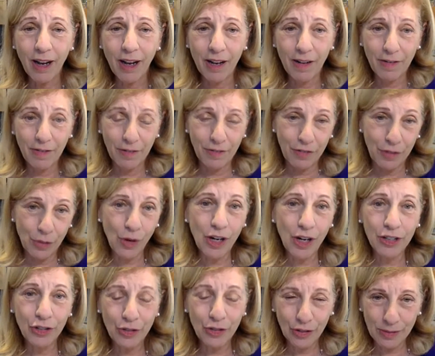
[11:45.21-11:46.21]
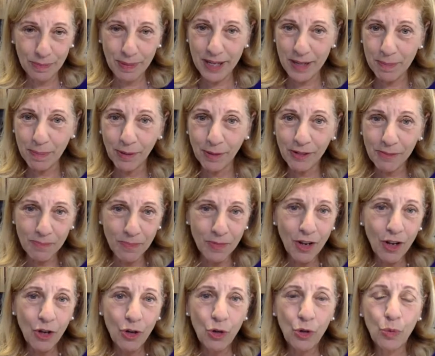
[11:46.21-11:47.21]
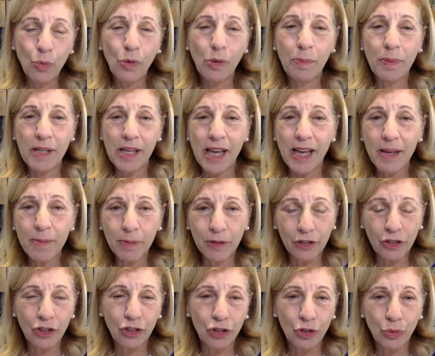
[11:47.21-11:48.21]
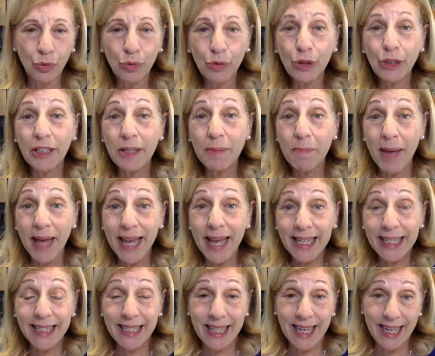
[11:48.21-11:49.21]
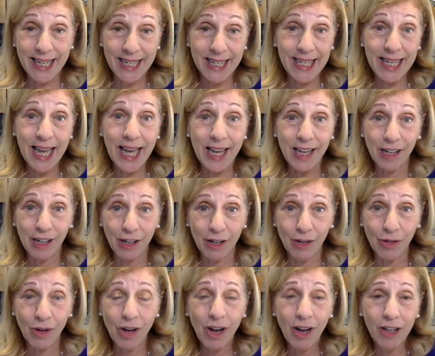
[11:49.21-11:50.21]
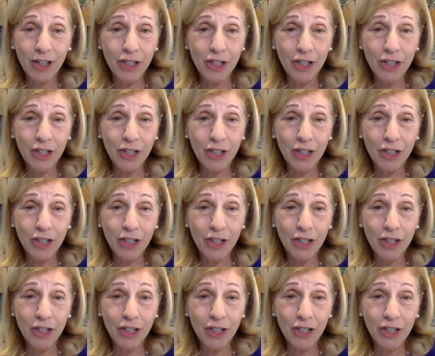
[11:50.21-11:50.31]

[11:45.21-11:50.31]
of a few hundred people who will be able to truly make San Diego